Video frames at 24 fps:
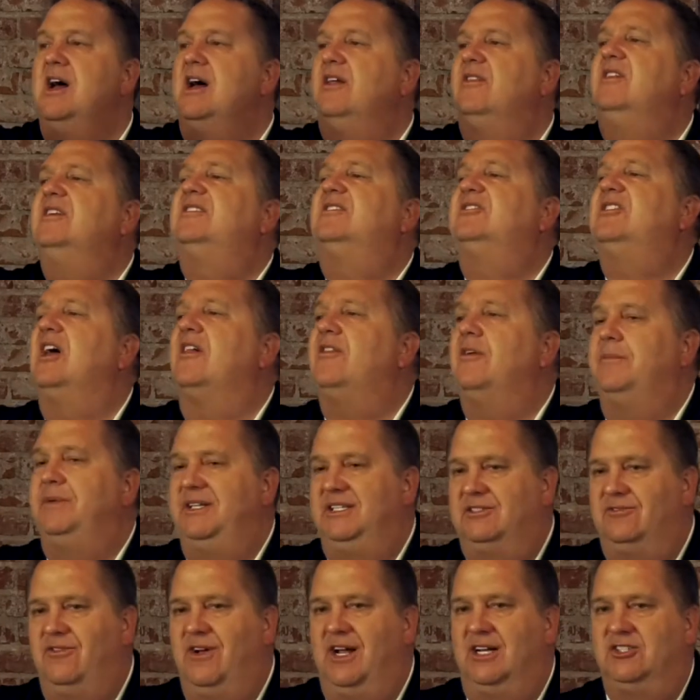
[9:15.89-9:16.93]
the
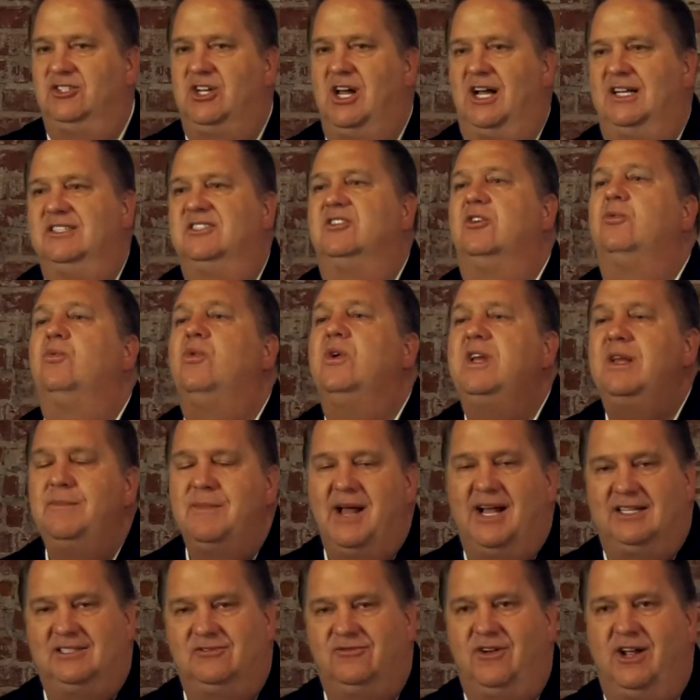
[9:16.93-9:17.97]
Sotheby's franchise, the
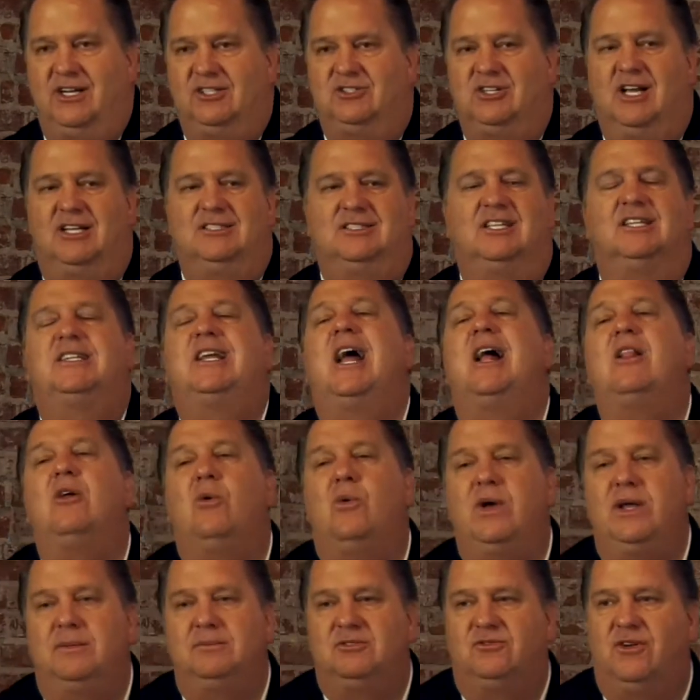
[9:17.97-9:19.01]
RE/MAX franchise, the Keller
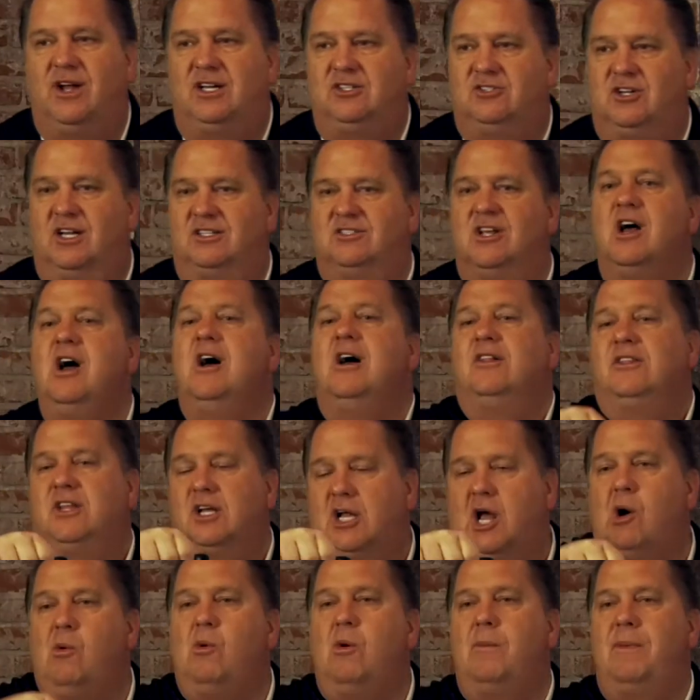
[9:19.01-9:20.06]
Williams franchise, the
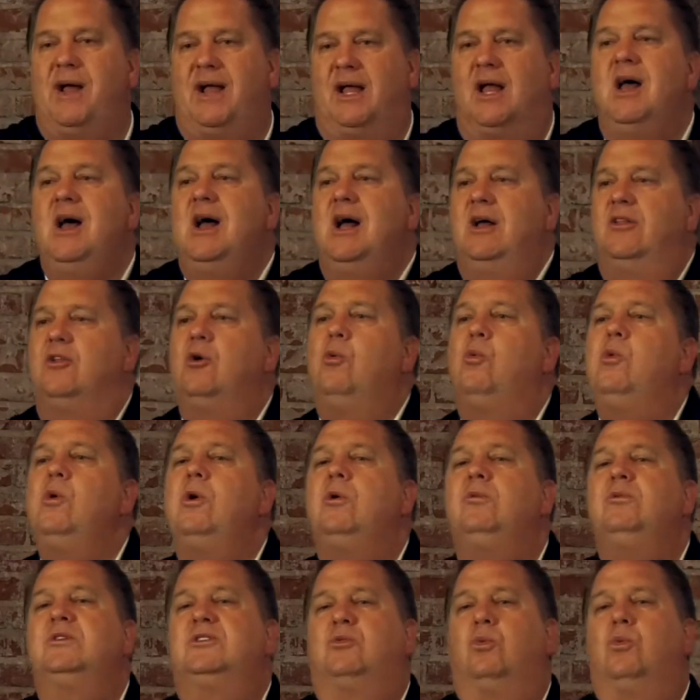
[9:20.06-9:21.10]
Coldwell Banker. The
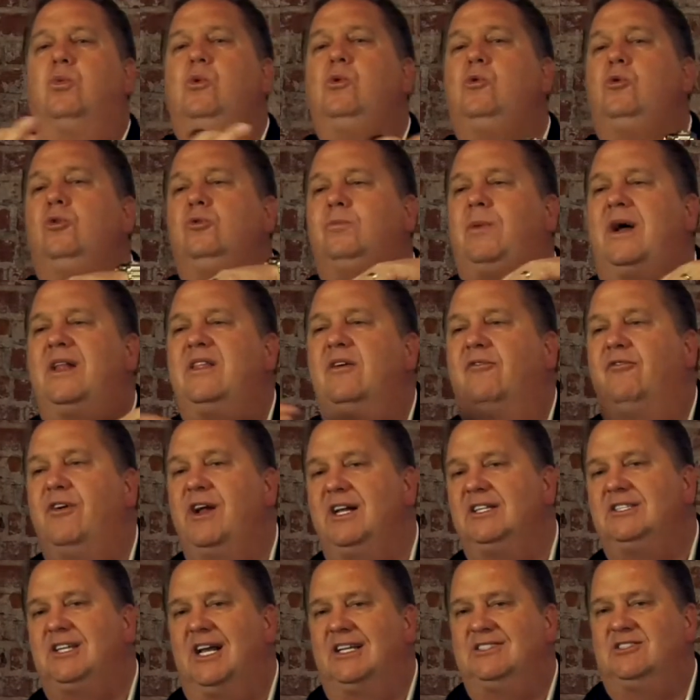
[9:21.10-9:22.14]
world was ruled by the
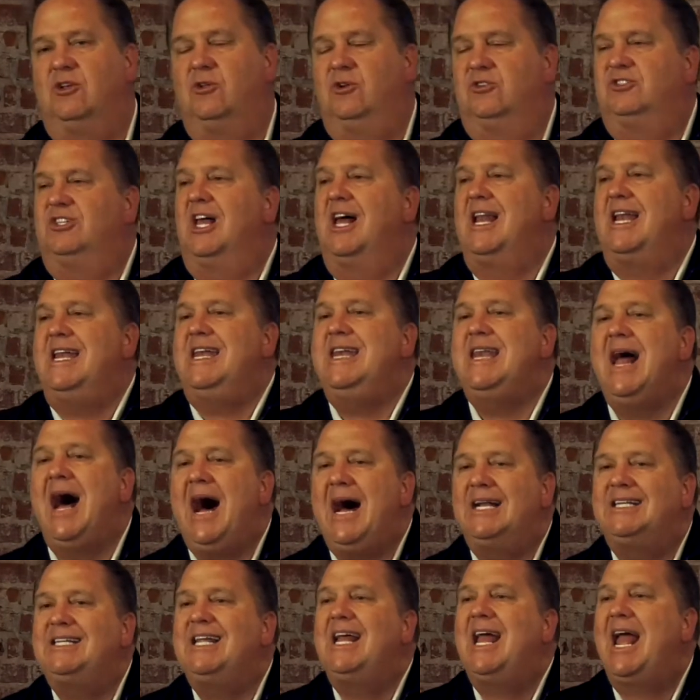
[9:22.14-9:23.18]
franchise owners.
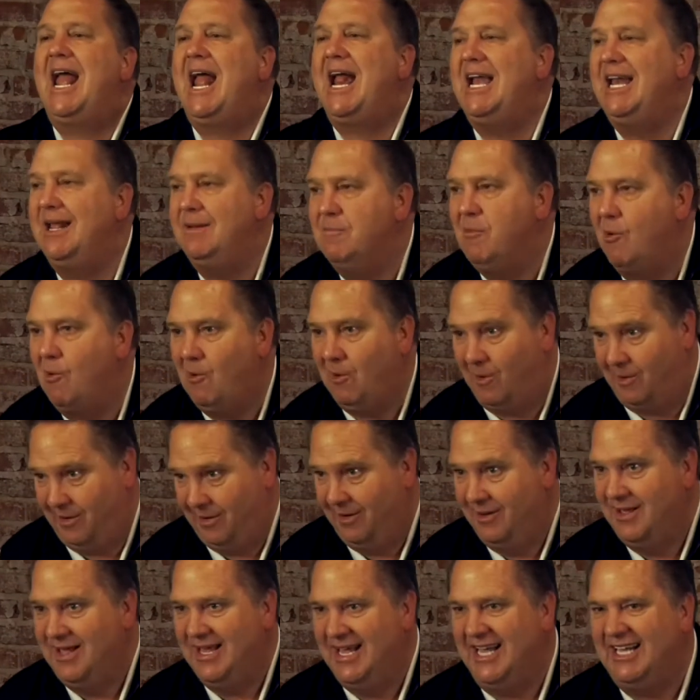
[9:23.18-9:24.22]
Not anymore.
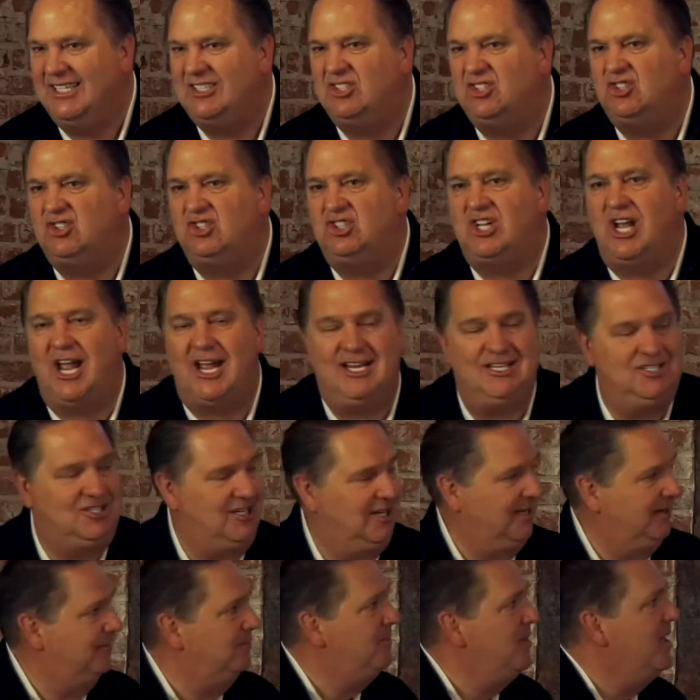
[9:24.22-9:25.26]
It's
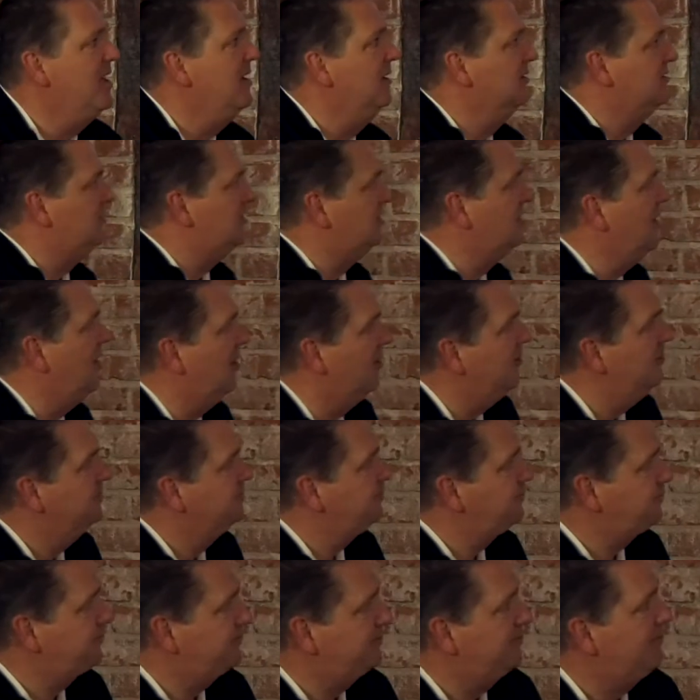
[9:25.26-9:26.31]
changing. So
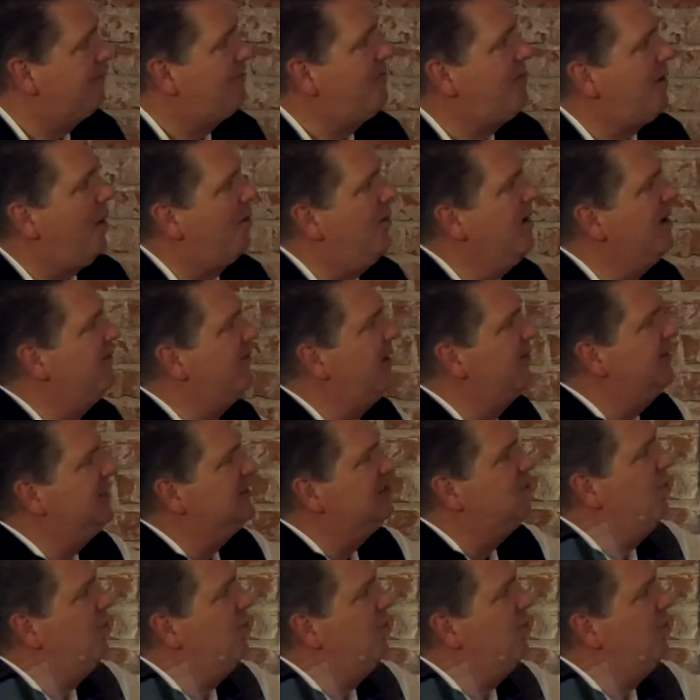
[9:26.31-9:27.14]
we have all these